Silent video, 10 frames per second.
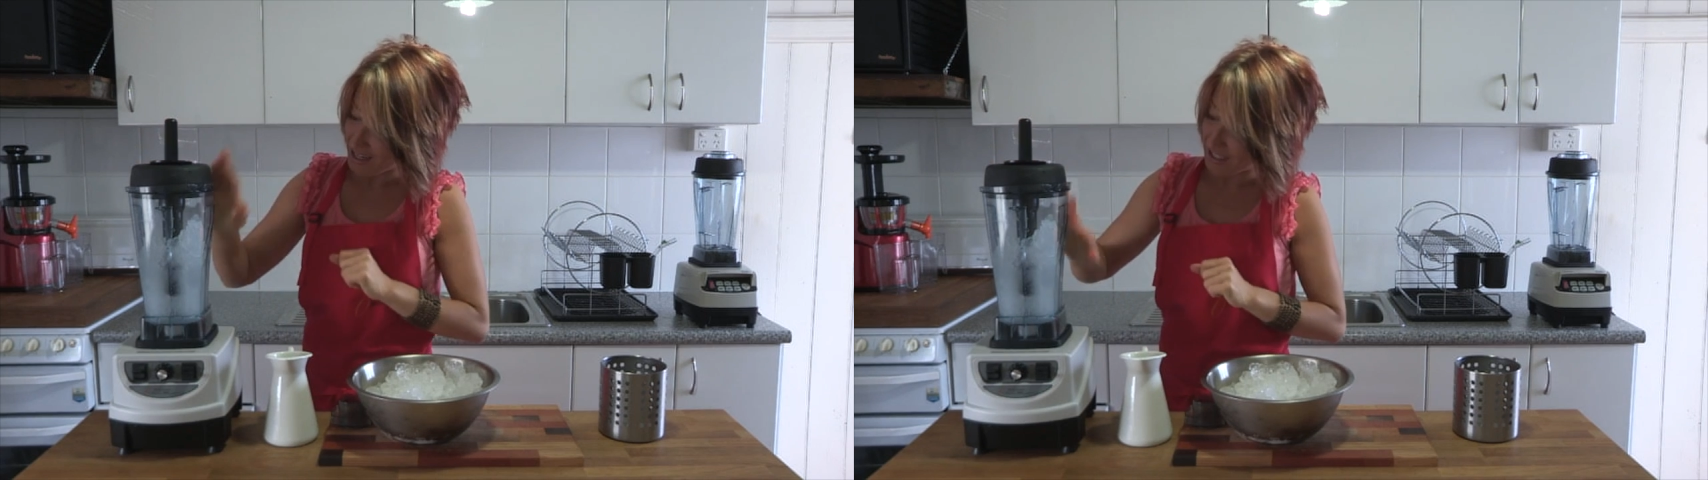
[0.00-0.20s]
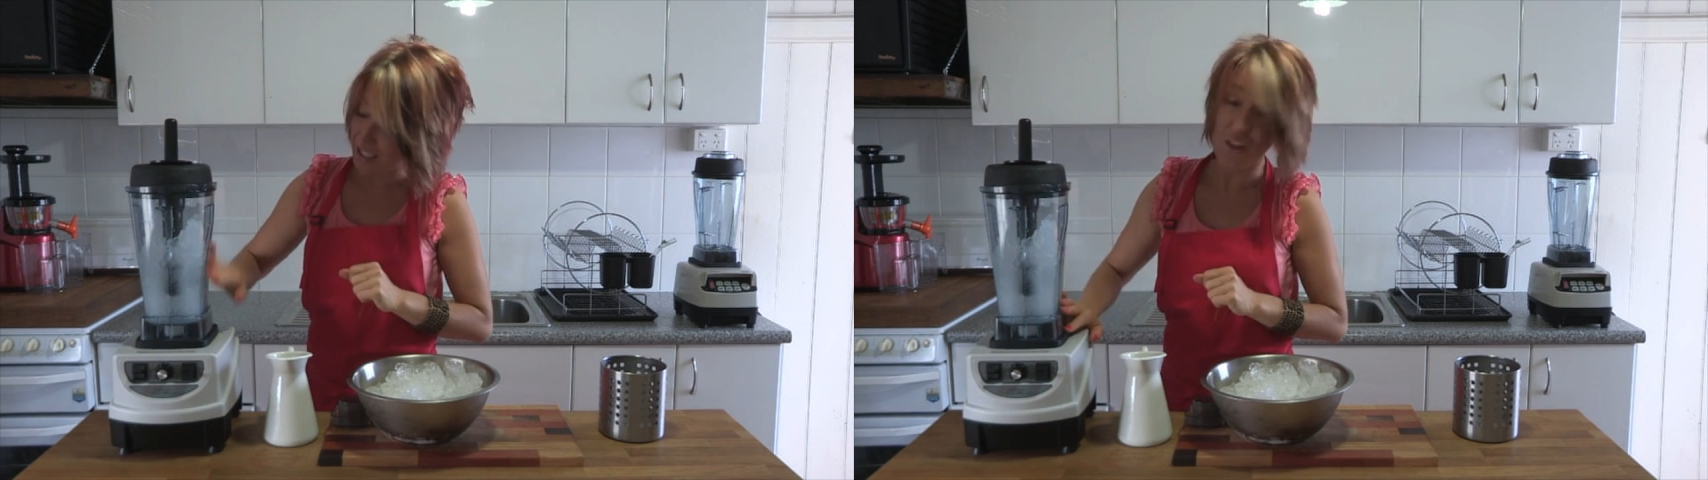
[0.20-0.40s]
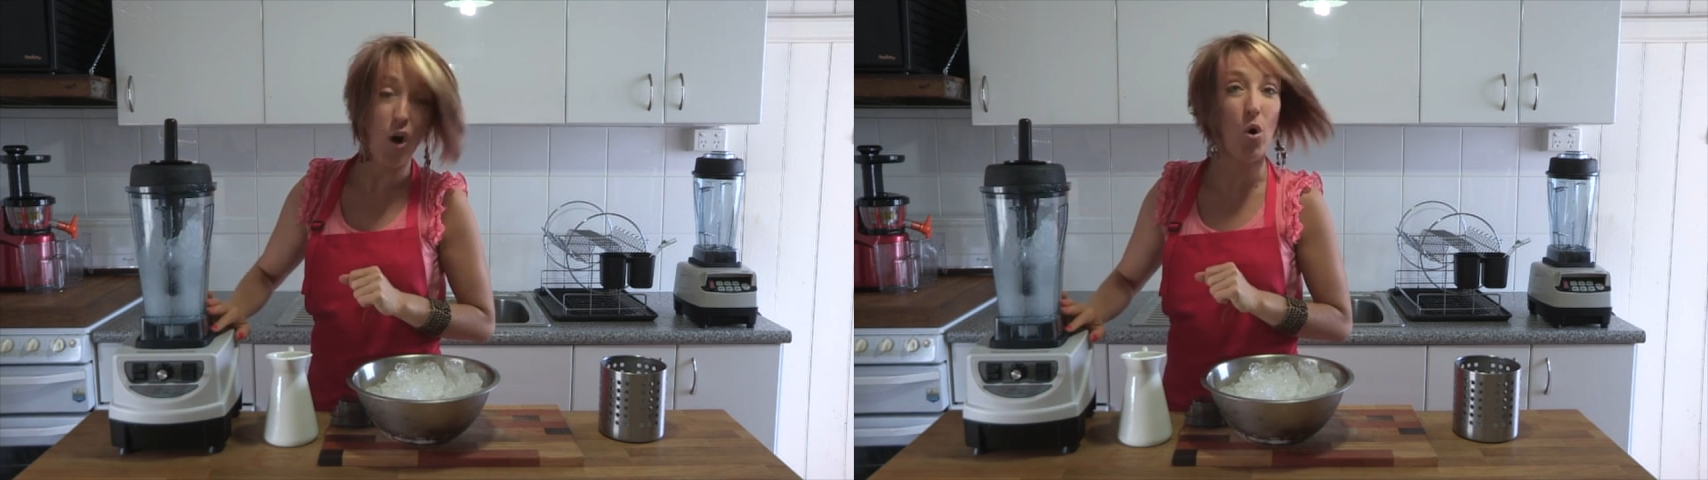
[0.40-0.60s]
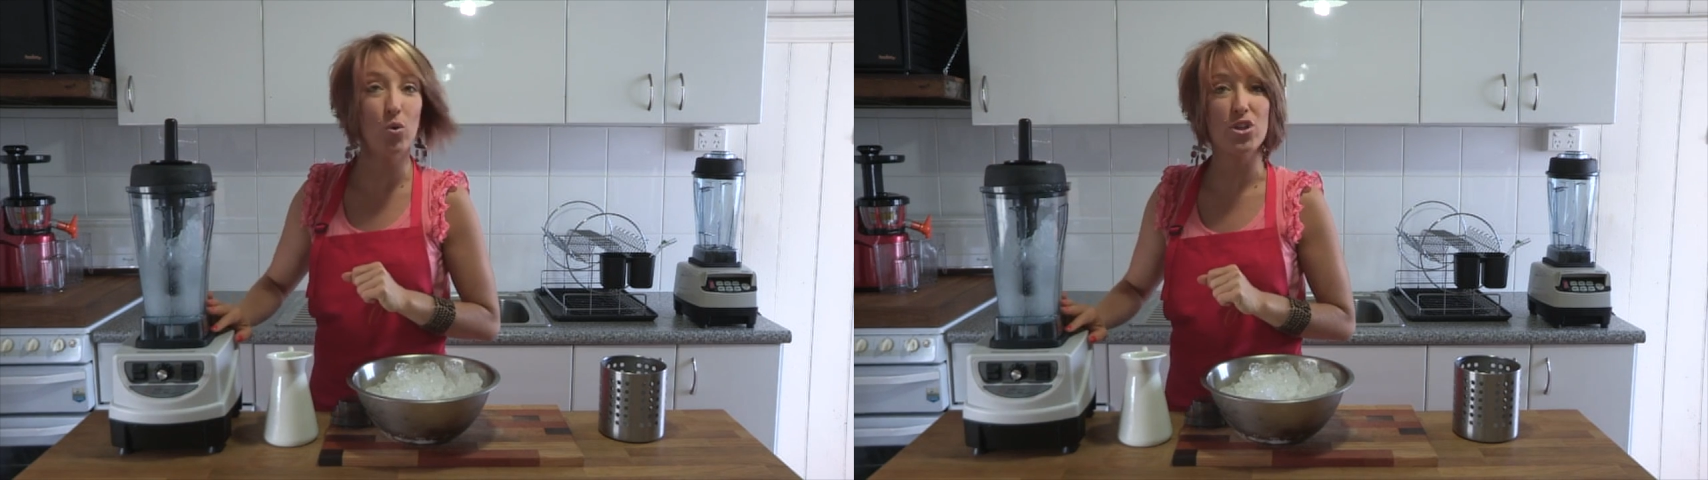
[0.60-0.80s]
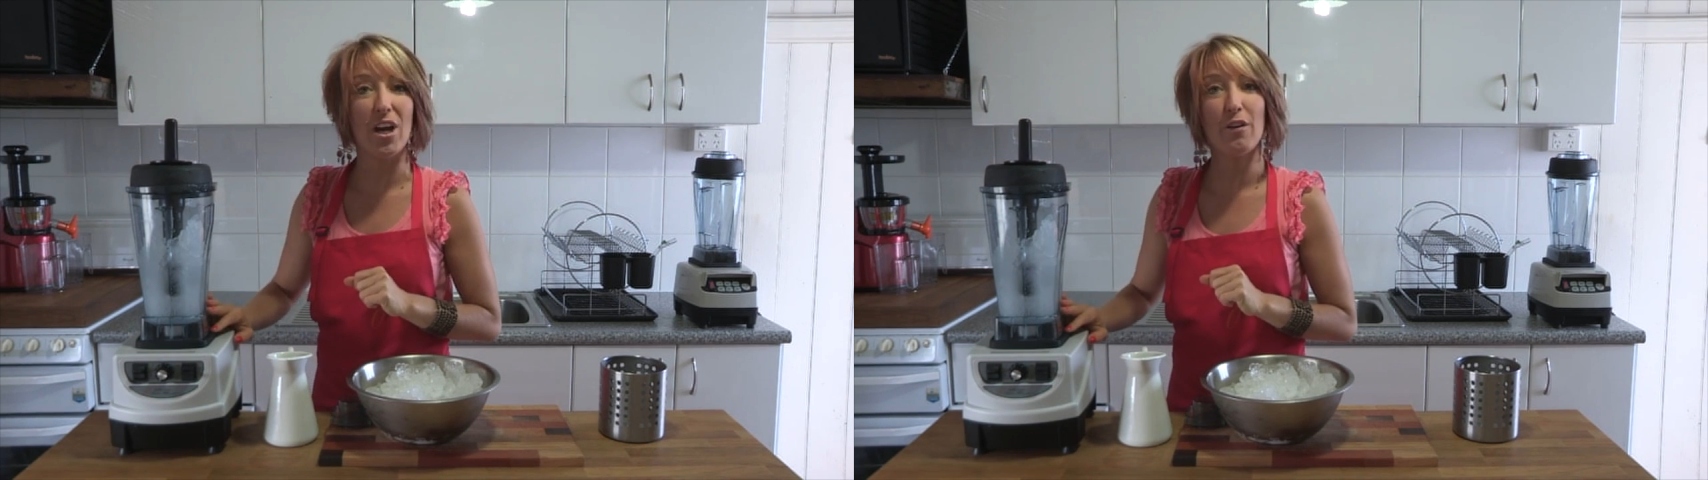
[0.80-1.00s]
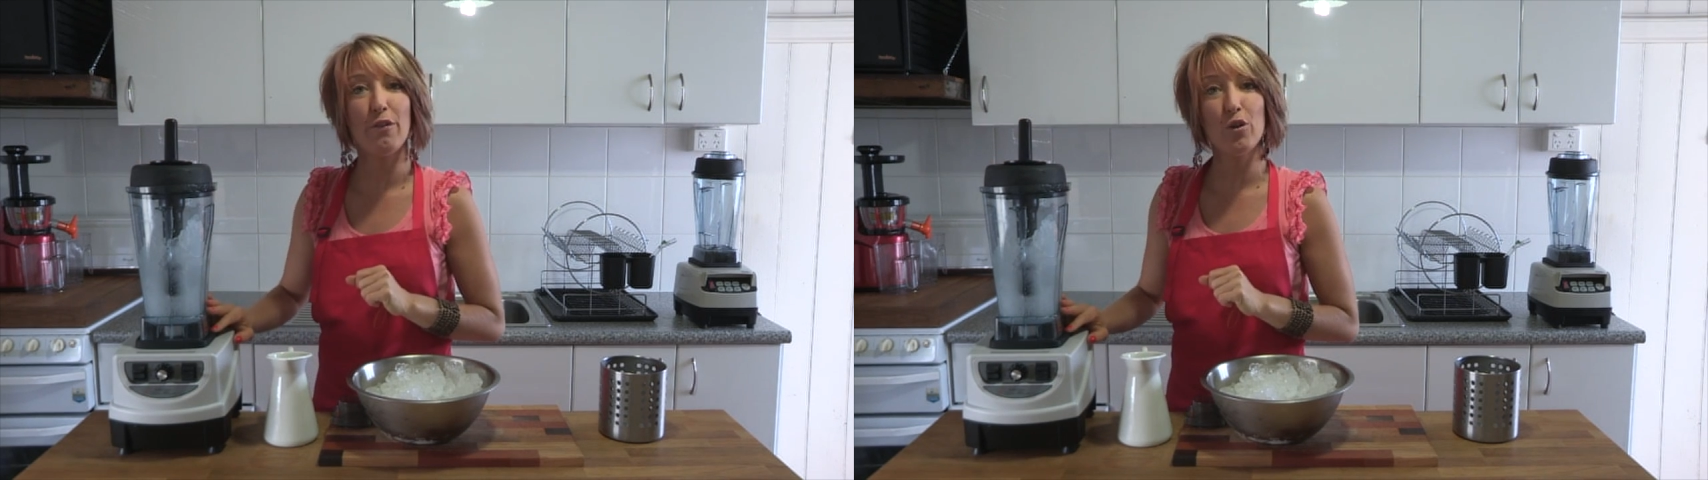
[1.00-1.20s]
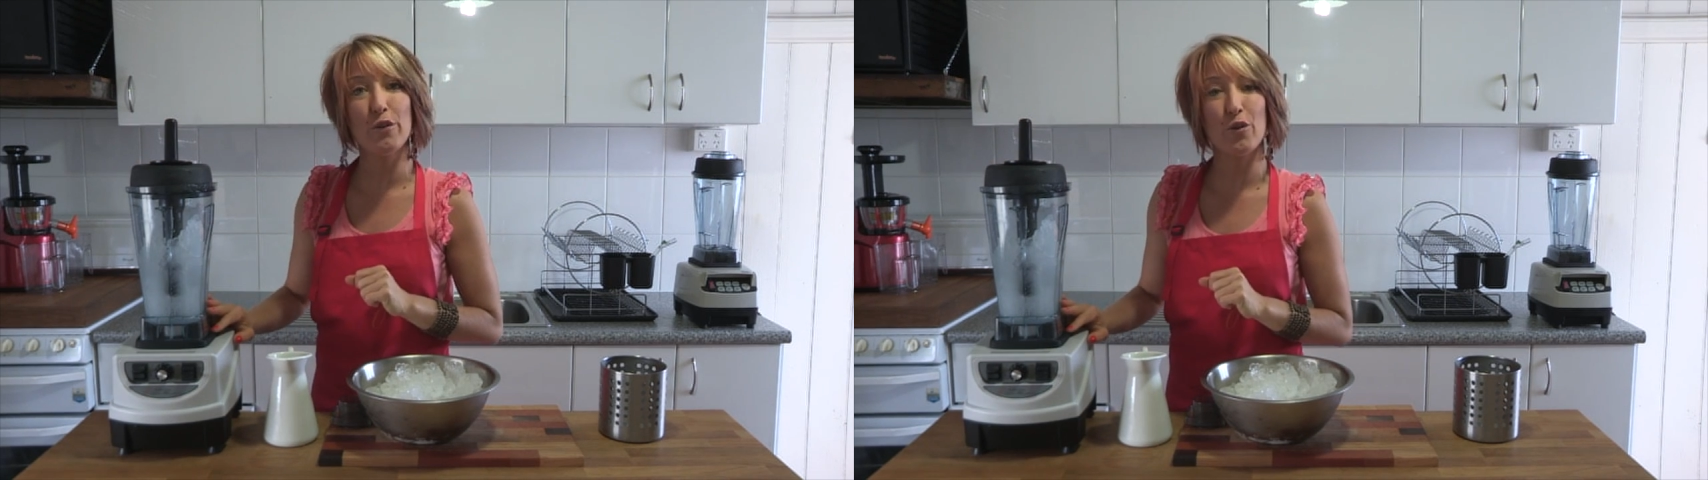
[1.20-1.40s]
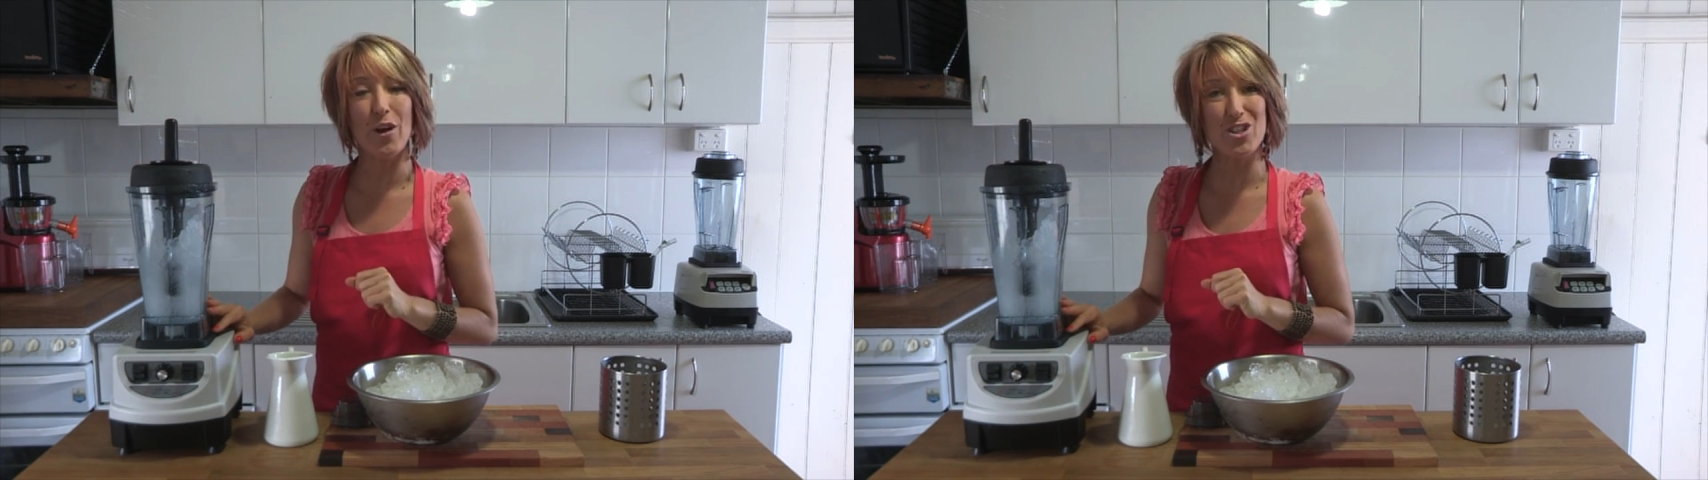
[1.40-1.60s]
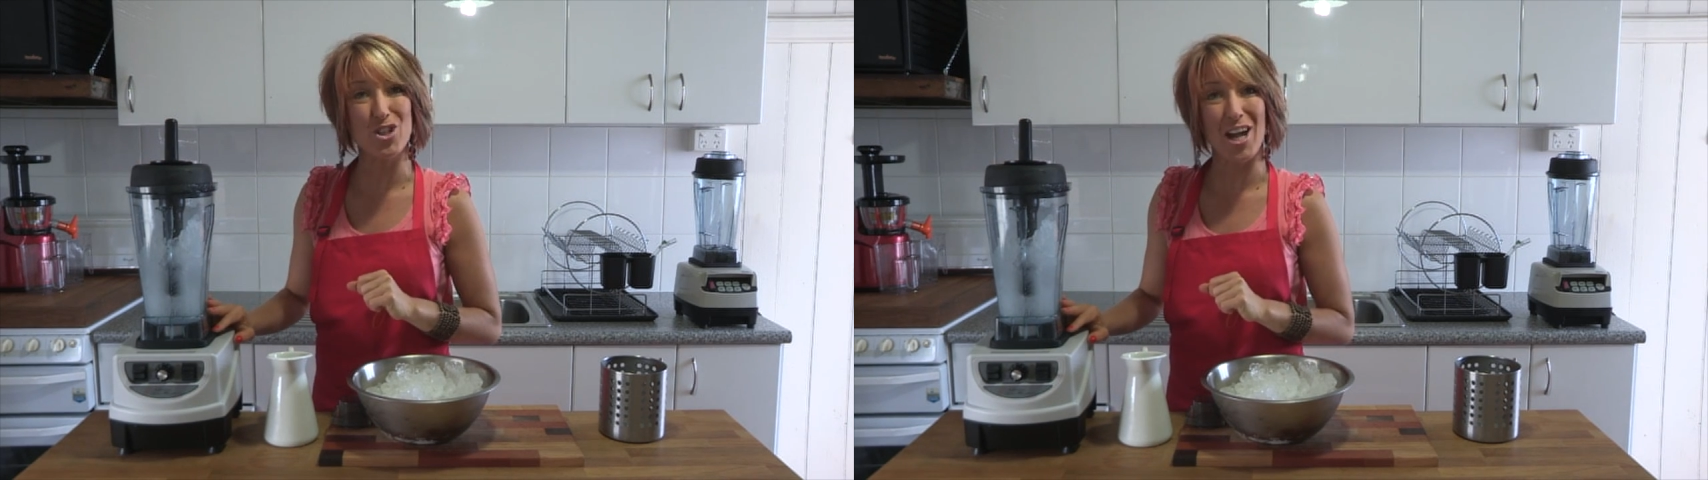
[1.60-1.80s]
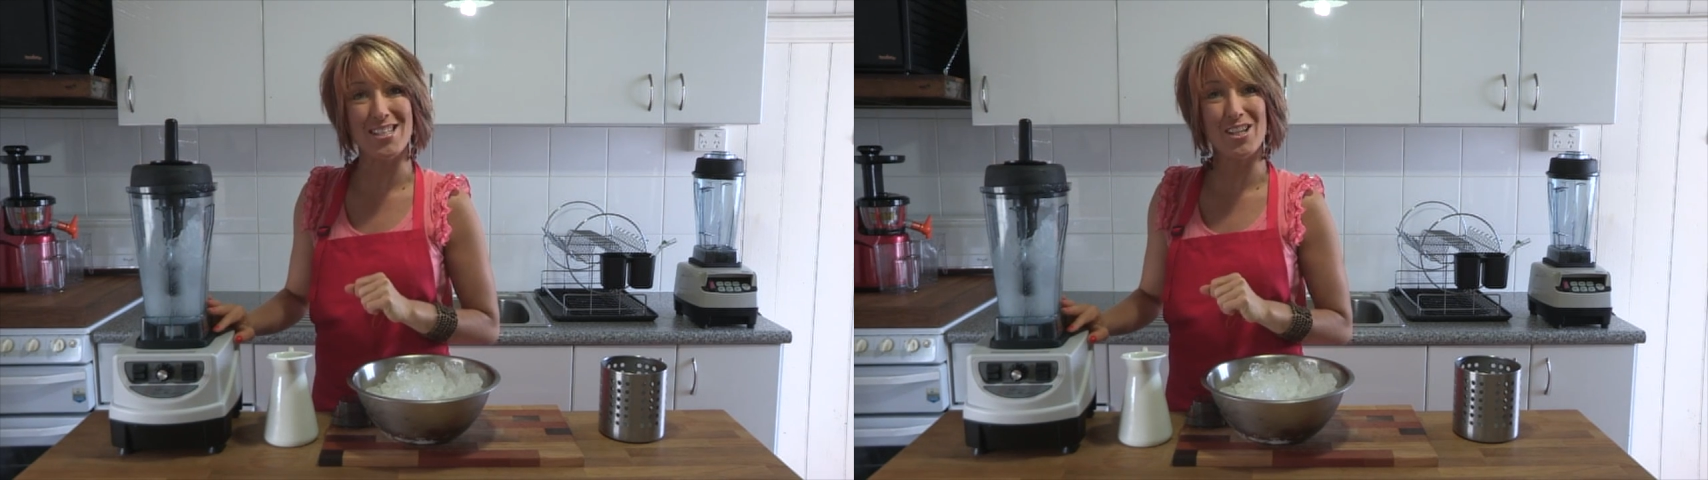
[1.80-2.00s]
to get the whole jug full of crushed ice.